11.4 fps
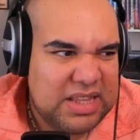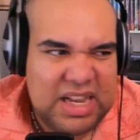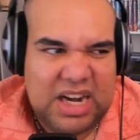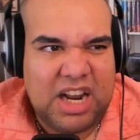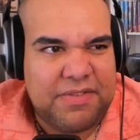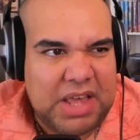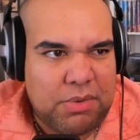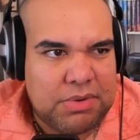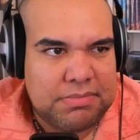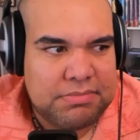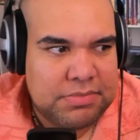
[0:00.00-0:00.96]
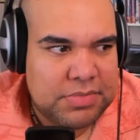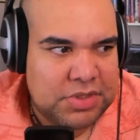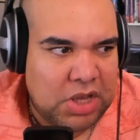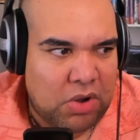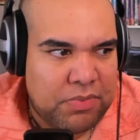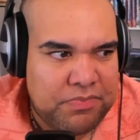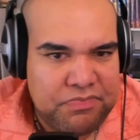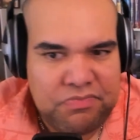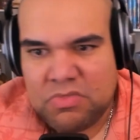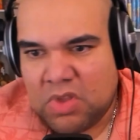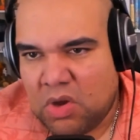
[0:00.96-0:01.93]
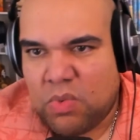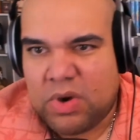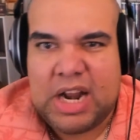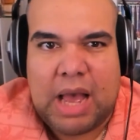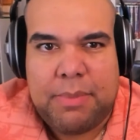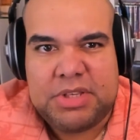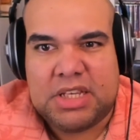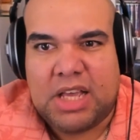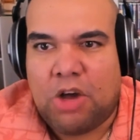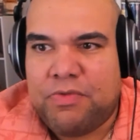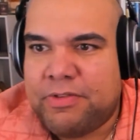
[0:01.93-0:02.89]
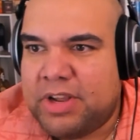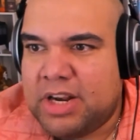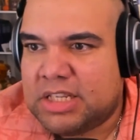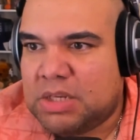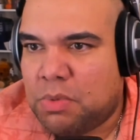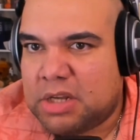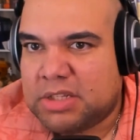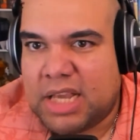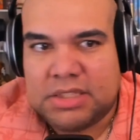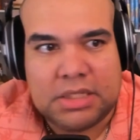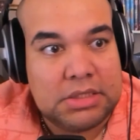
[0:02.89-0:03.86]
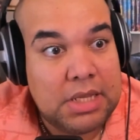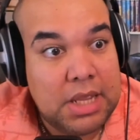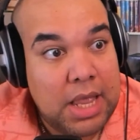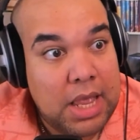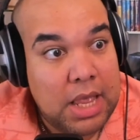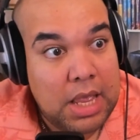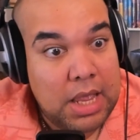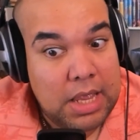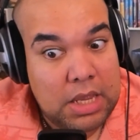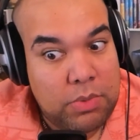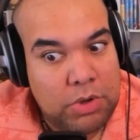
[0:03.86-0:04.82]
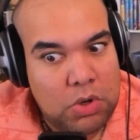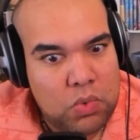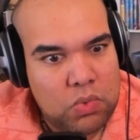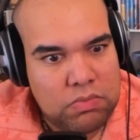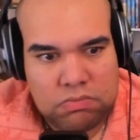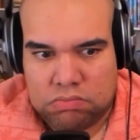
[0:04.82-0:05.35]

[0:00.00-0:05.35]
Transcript: Didn't love that one. So we're gonna hop into health and fitness, see where it takes us. Here we go.